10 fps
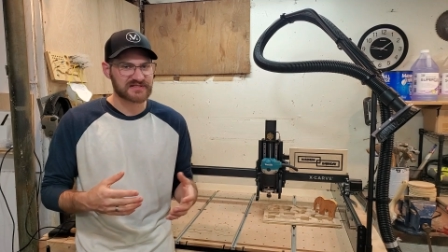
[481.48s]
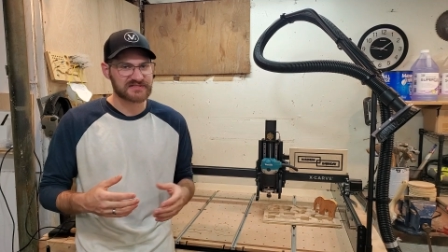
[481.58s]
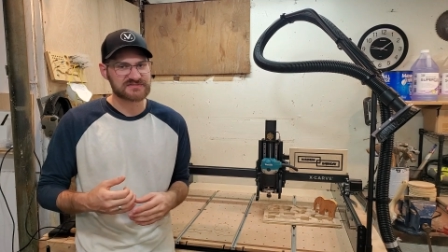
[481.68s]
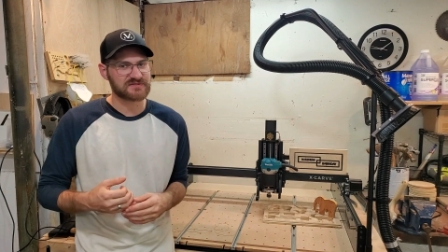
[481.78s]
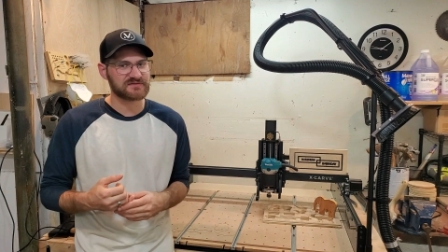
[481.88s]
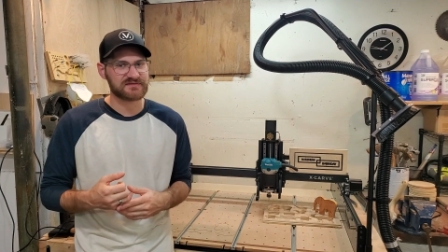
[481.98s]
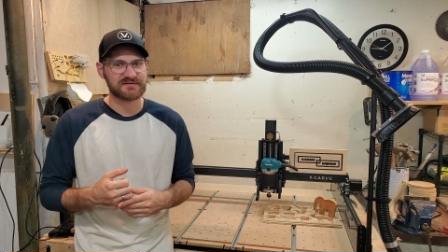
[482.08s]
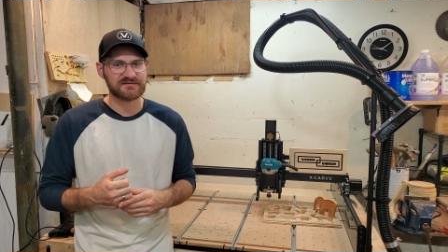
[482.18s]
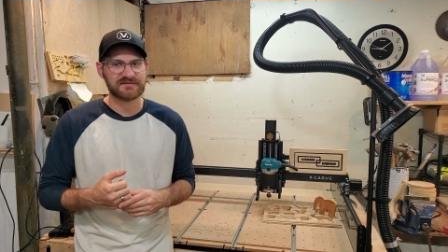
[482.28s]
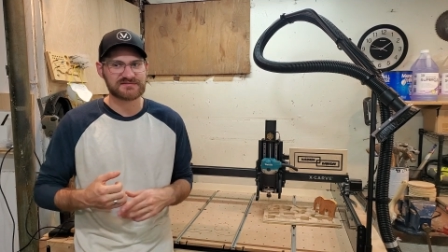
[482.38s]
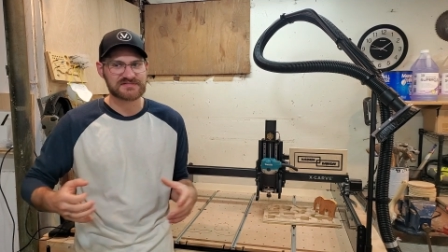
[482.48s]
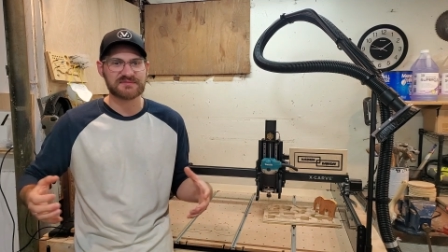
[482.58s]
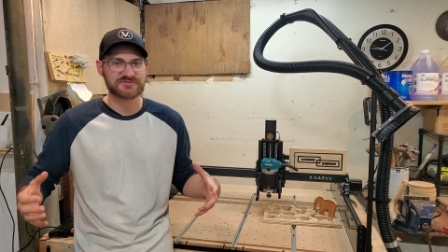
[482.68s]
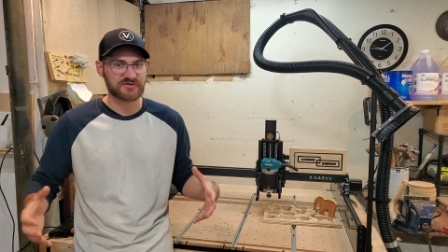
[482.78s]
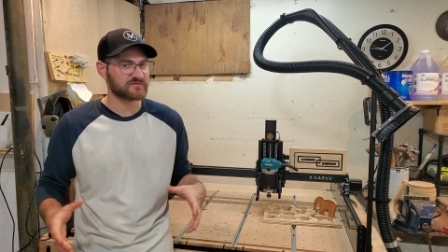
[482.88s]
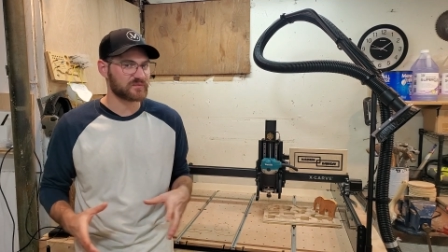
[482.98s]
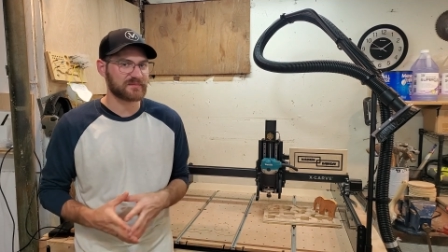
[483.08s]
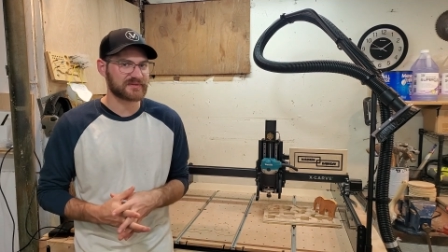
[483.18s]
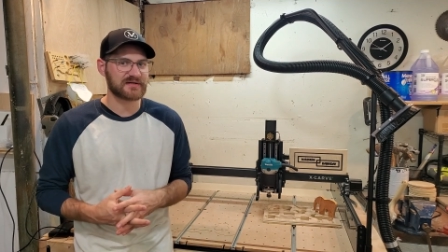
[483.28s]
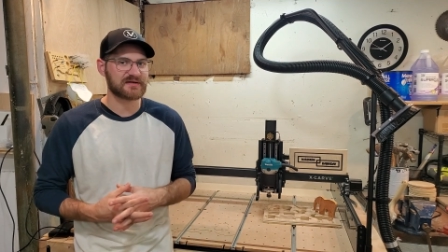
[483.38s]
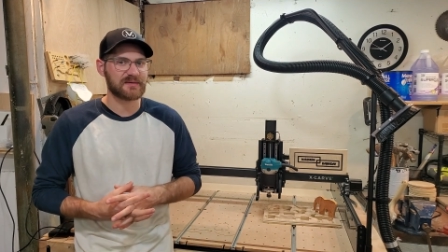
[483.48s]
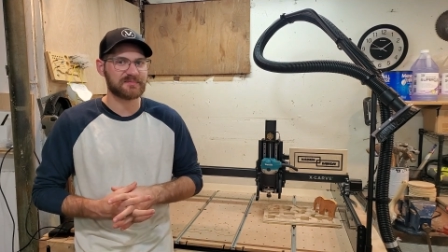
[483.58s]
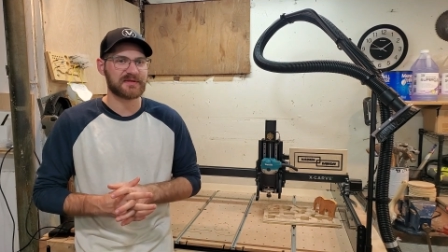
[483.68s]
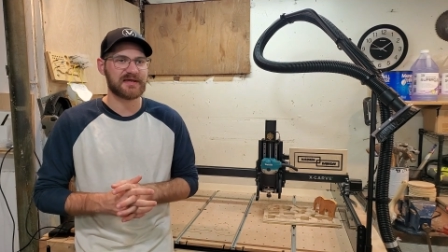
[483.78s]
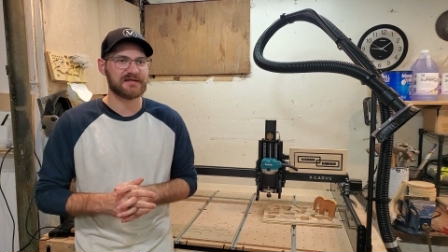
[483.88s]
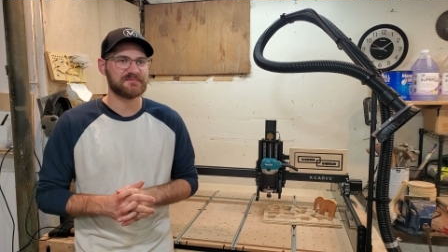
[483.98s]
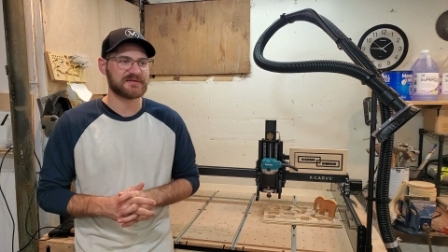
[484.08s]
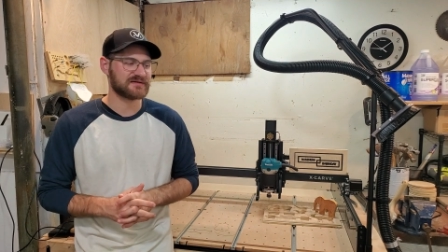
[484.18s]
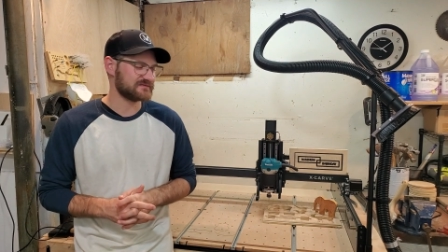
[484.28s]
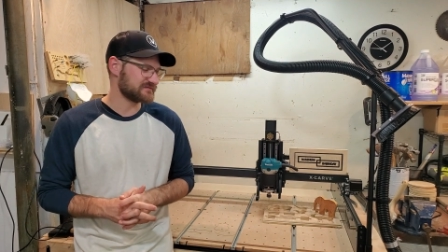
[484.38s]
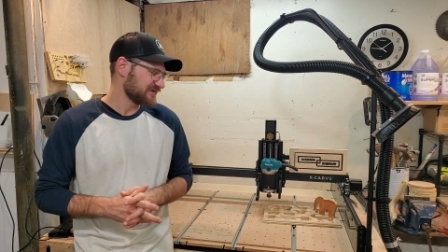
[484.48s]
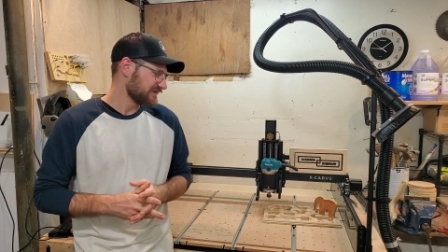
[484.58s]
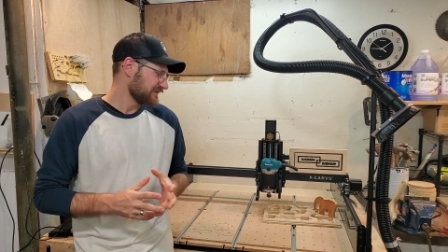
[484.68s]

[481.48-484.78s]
getting started, it, it seems overwhelming and complicated because